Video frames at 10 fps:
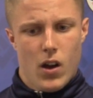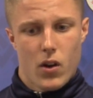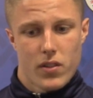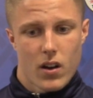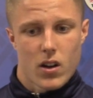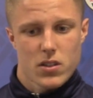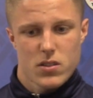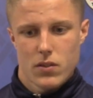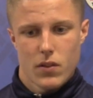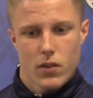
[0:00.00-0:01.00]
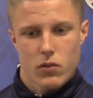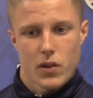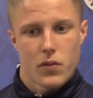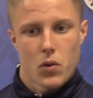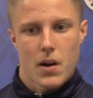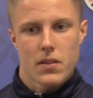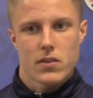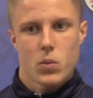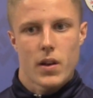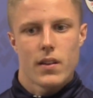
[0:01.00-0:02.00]
over the last 3-4
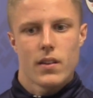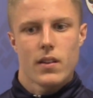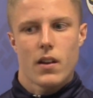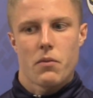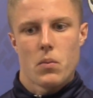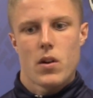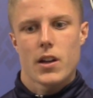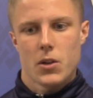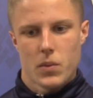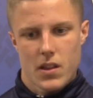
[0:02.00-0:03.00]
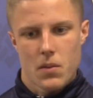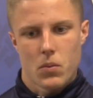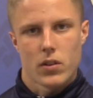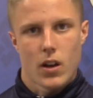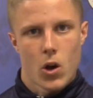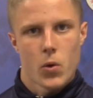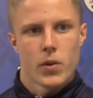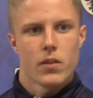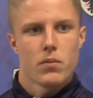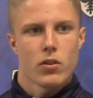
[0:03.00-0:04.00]
months when I've been working with him on the
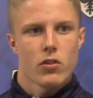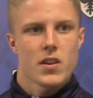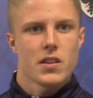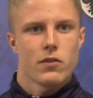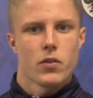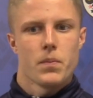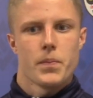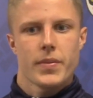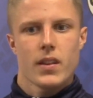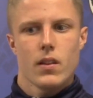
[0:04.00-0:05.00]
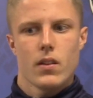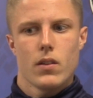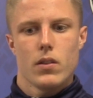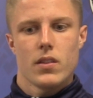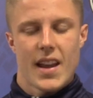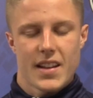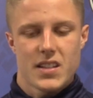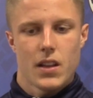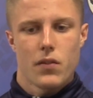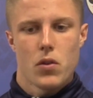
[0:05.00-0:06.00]
loan and progressing from the
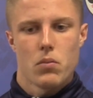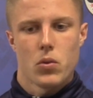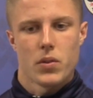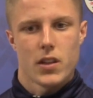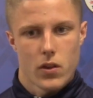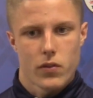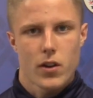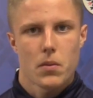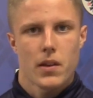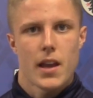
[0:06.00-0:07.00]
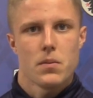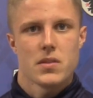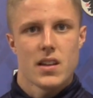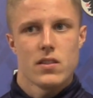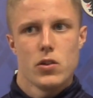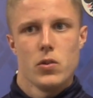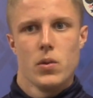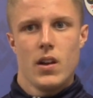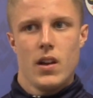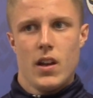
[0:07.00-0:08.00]
18s football and the Youth Cup games
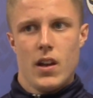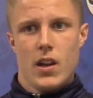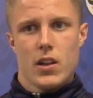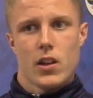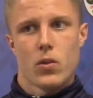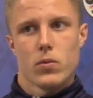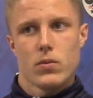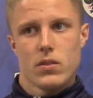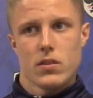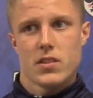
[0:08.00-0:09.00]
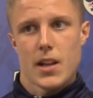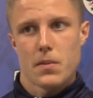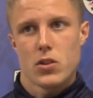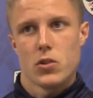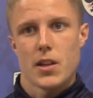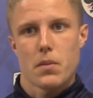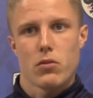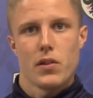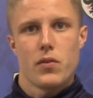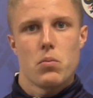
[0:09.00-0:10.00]
into, you know, step two, step
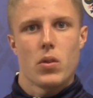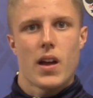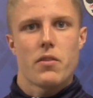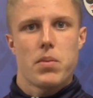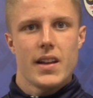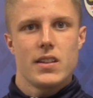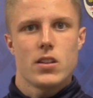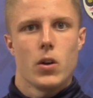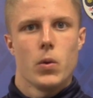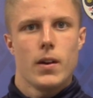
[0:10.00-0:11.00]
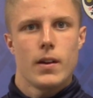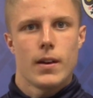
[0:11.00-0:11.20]
three football that I've played. So,